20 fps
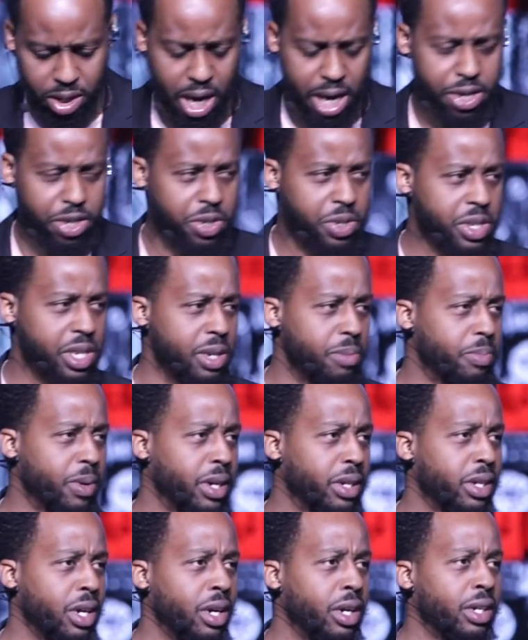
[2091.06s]
you got your
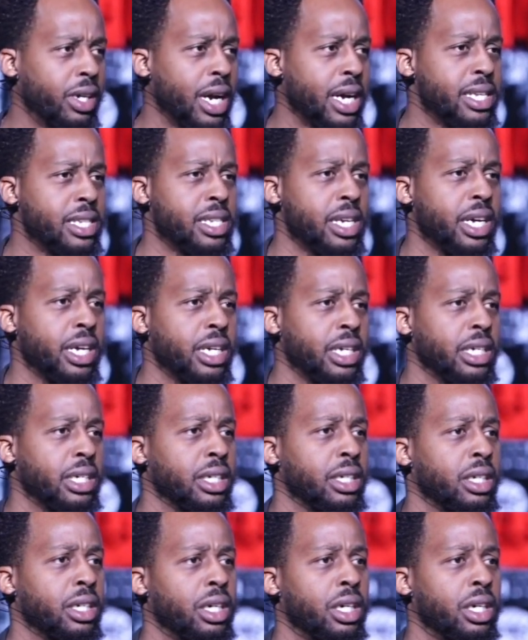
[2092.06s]
seatbelt on? I said, uh,